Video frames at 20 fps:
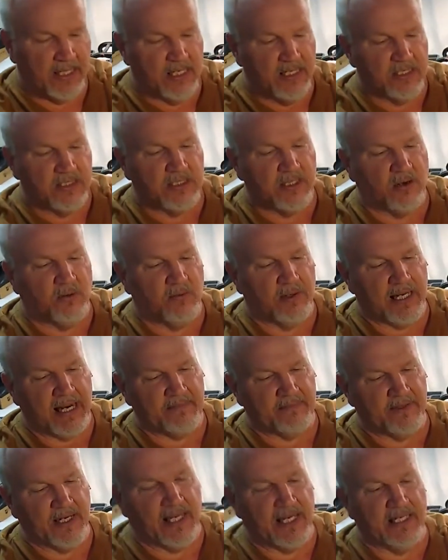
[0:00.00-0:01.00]
So what
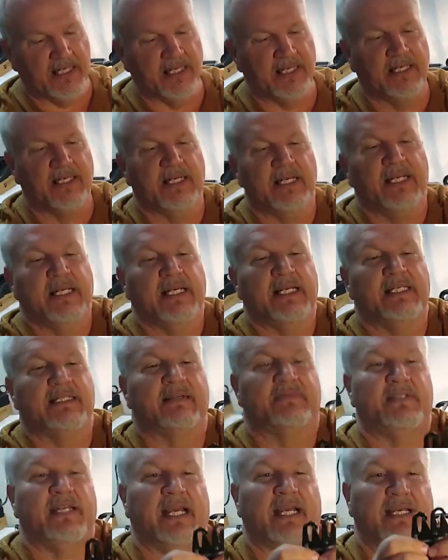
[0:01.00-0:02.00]
I've done is
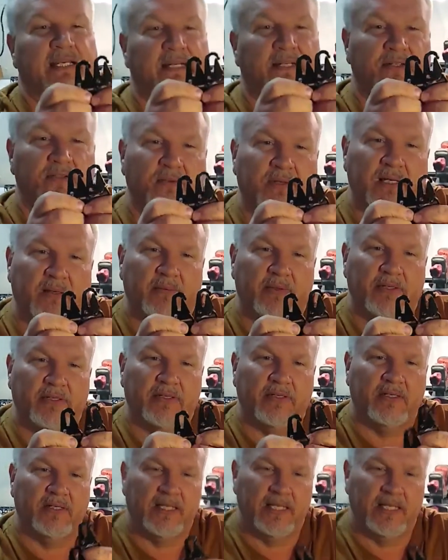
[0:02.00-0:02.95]
I've taken a Dremel,